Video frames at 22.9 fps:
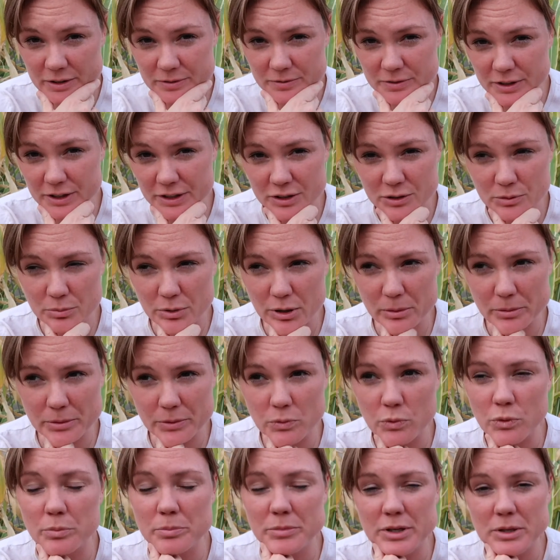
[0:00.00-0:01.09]
I feel like you probably
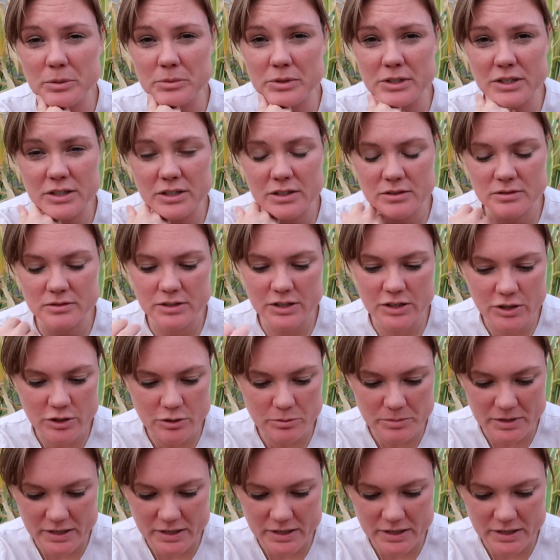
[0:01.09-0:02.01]
won't be able to hear